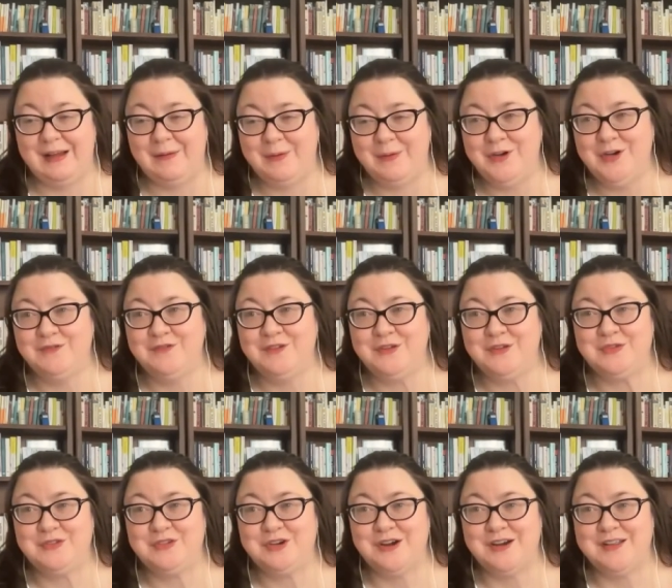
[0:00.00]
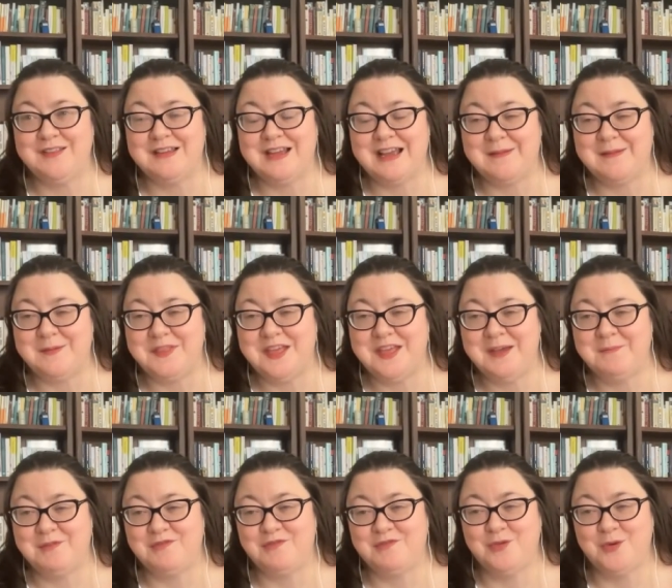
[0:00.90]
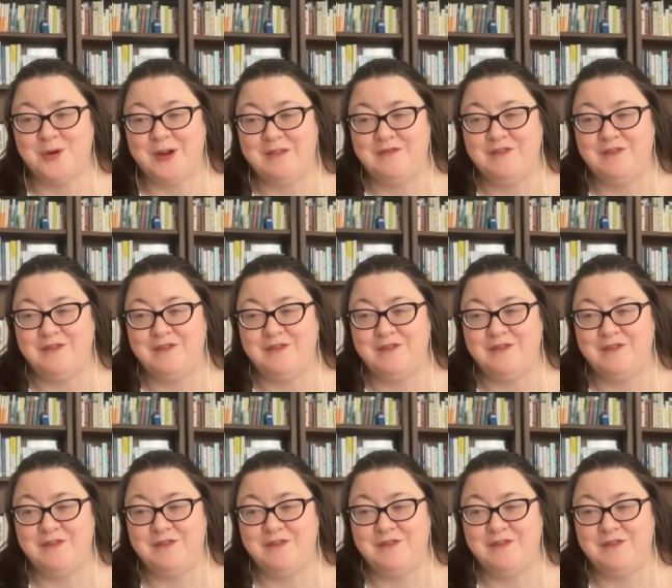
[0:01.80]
I wonder if you started typing that before I